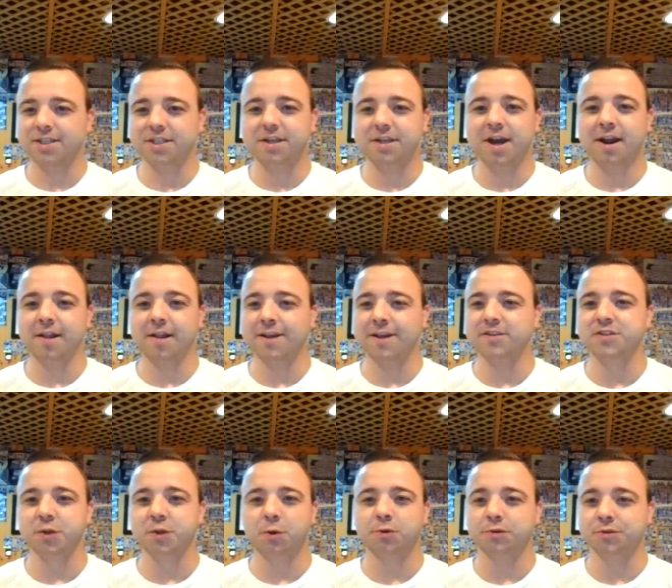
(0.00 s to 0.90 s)
She kind of like
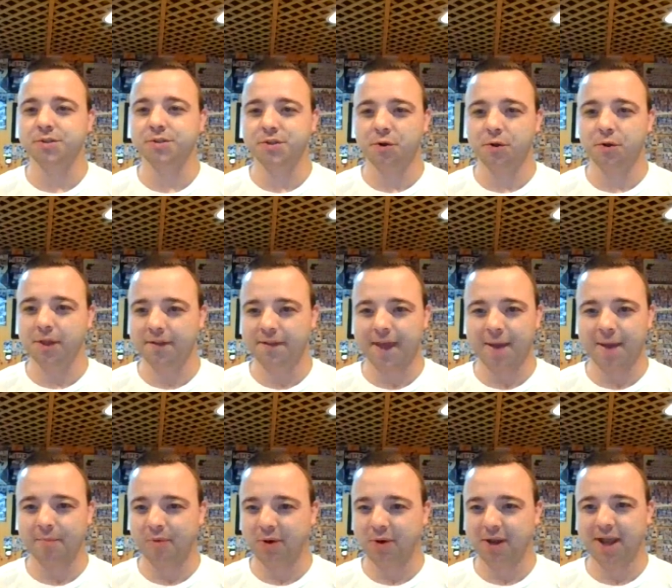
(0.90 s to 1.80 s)
sold her soul at
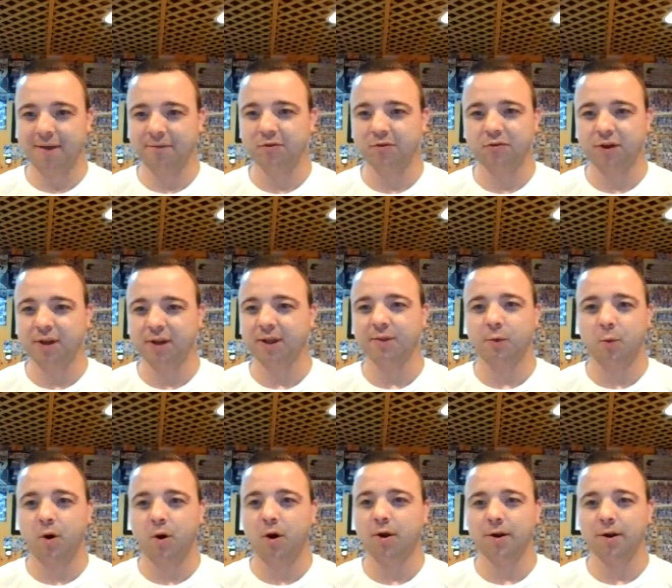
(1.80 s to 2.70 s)
that point after drinking
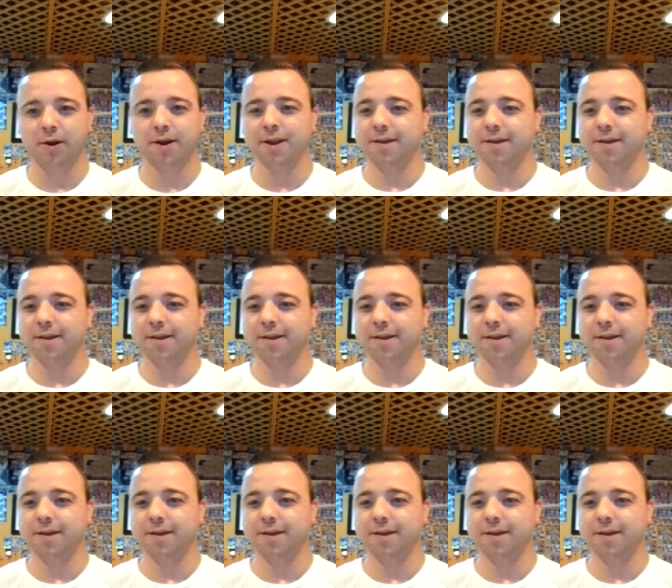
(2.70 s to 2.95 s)
the water.